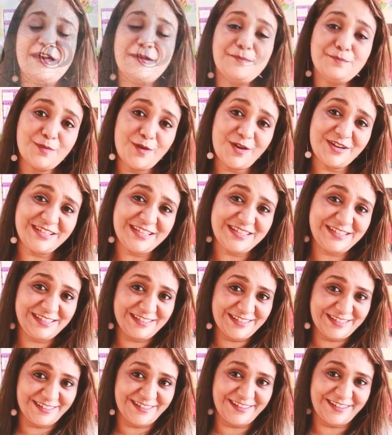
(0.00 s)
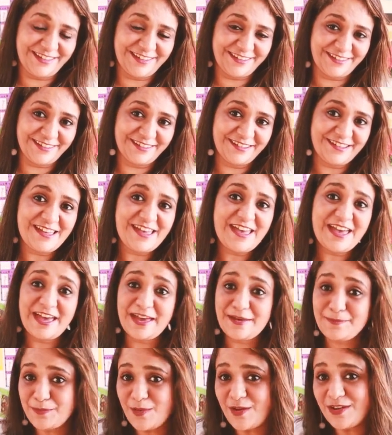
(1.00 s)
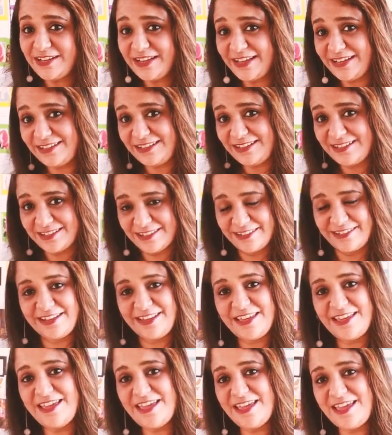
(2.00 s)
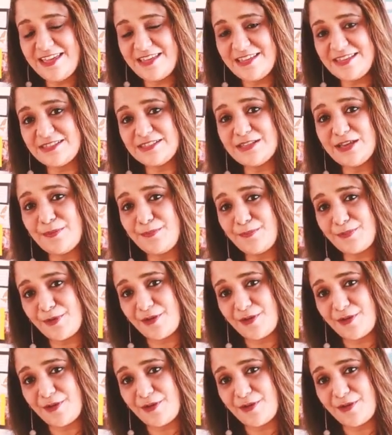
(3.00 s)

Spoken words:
Embodied learning. Embodied learning is a